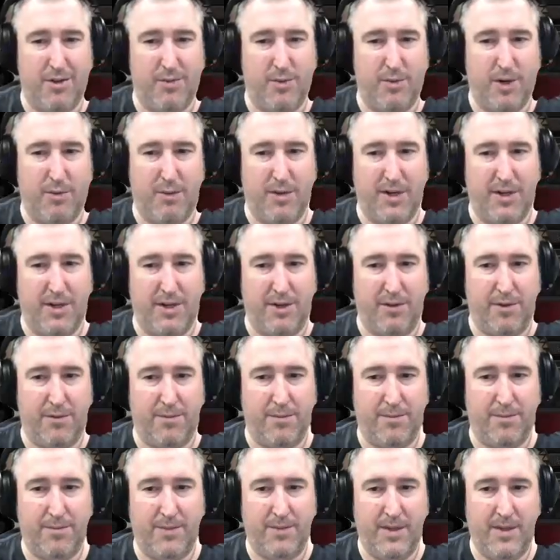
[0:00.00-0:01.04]
what I want to do.
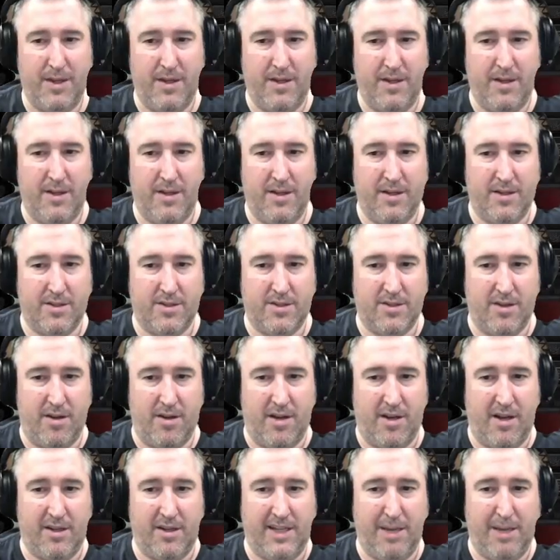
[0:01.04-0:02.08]
So
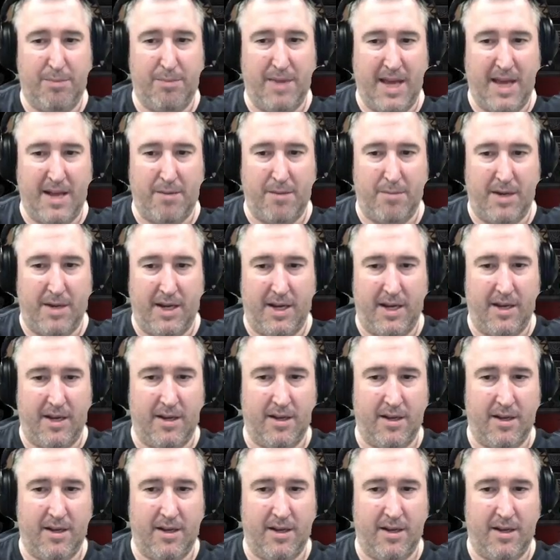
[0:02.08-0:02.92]
I'll keep that in my